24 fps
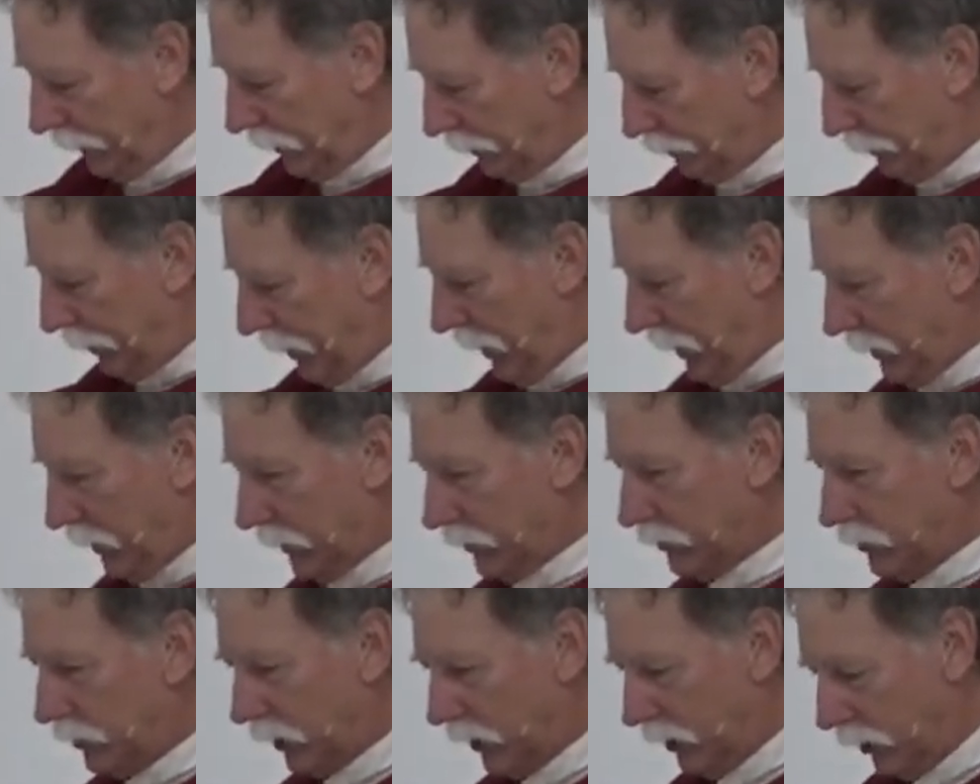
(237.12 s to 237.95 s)
upon
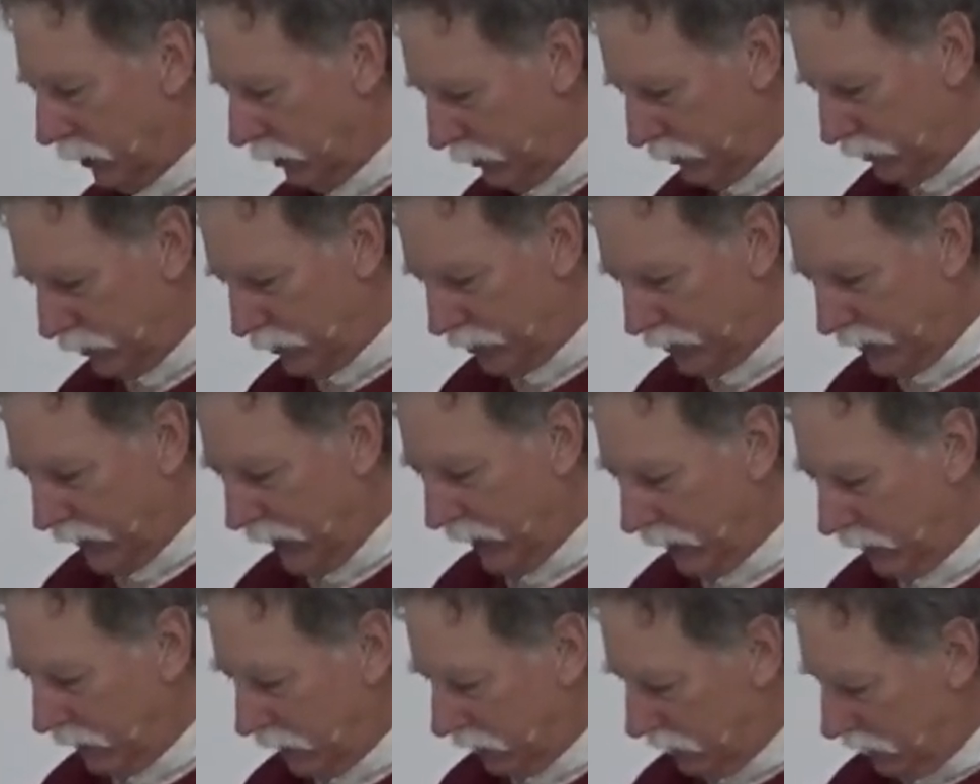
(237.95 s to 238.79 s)
us to
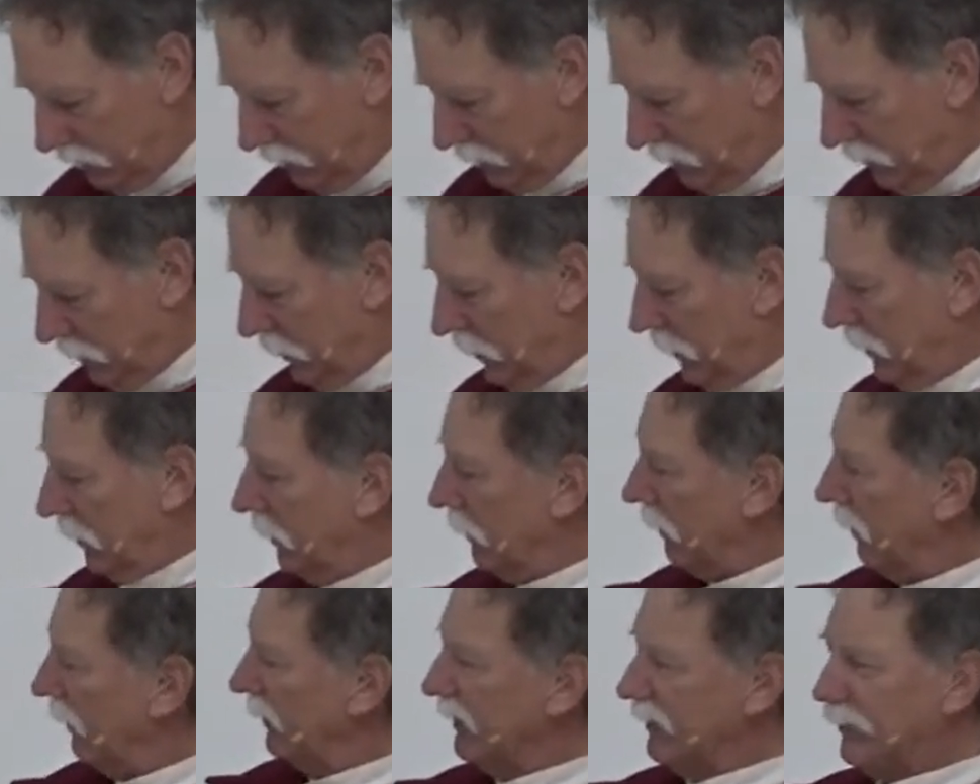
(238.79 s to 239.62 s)
understand.
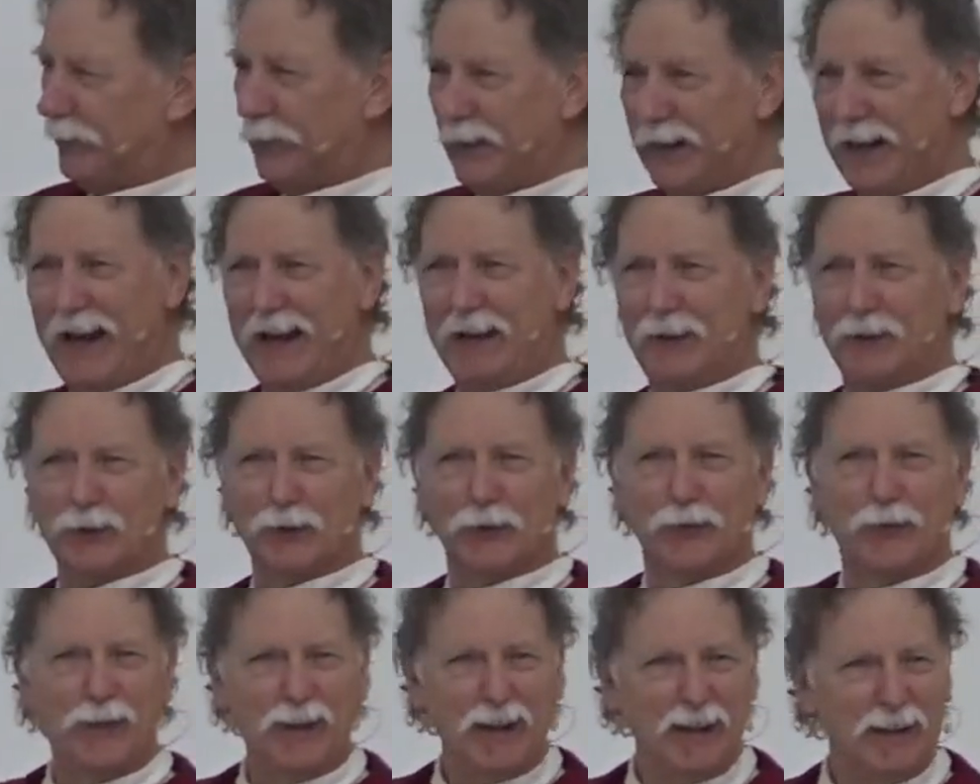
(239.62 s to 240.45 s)
And all these finagled
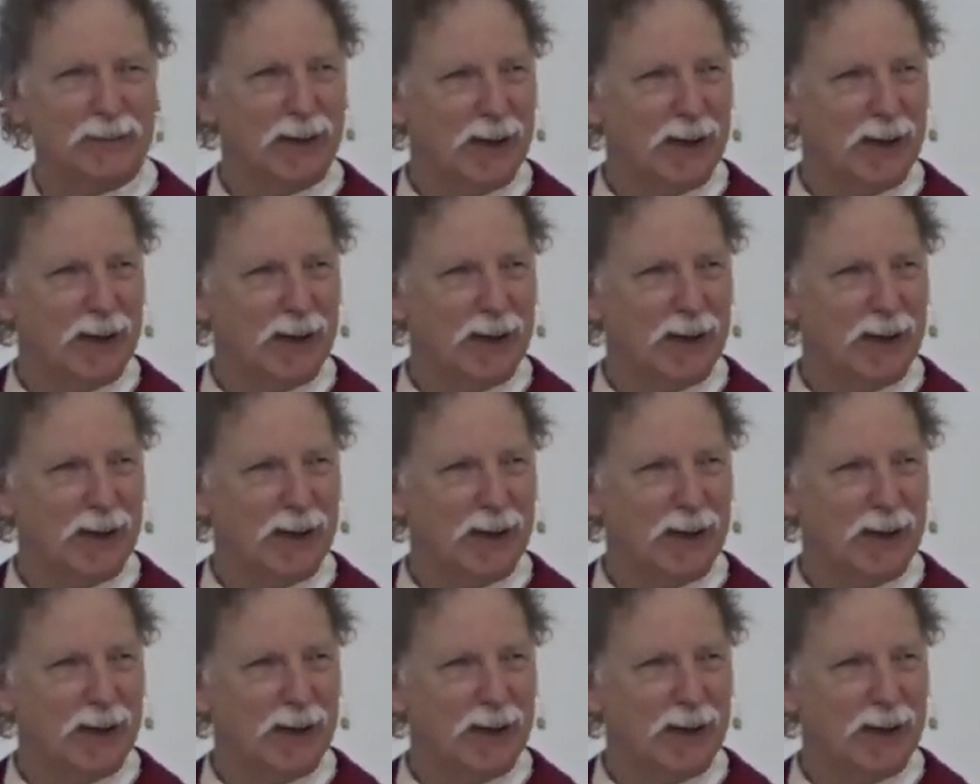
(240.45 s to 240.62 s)
things,